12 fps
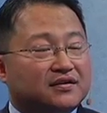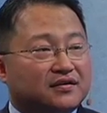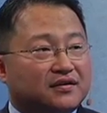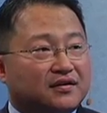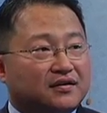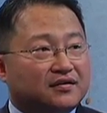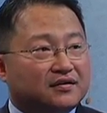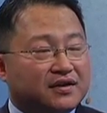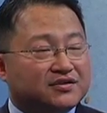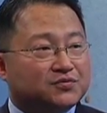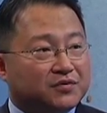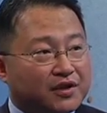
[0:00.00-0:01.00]

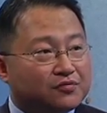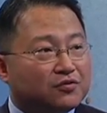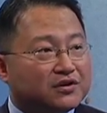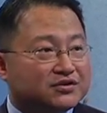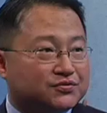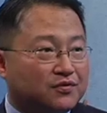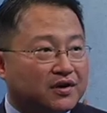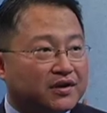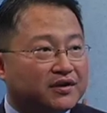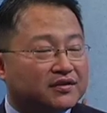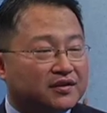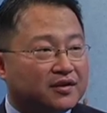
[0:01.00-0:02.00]
H1N1
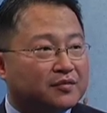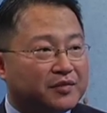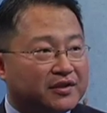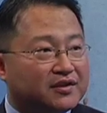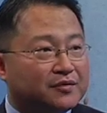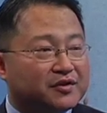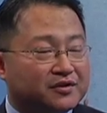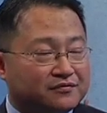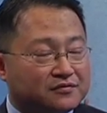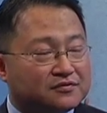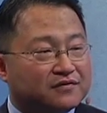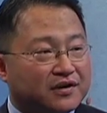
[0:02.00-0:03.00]
swine pandemic
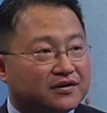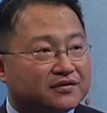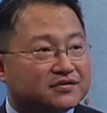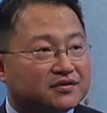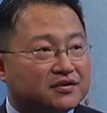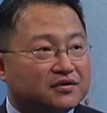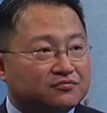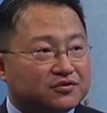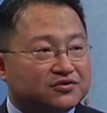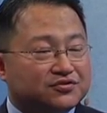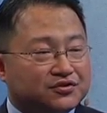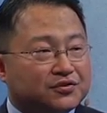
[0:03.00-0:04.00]
flu virus,
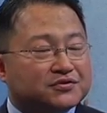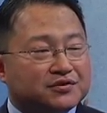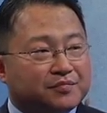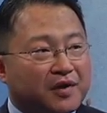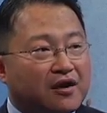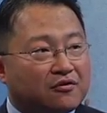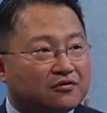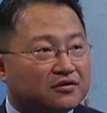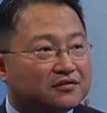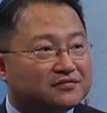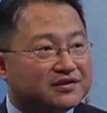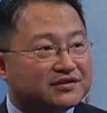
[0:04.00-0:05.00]
which shows the power
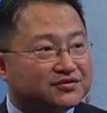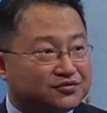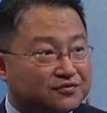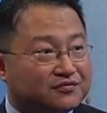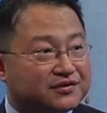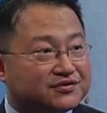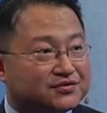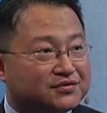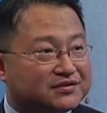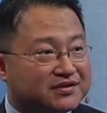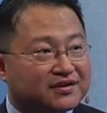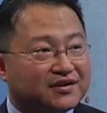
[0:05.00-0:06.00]
of this universal
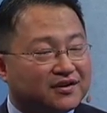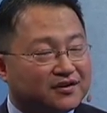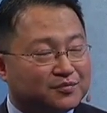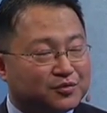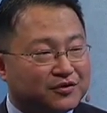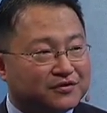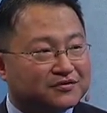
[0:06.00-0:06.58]
SynCon approach.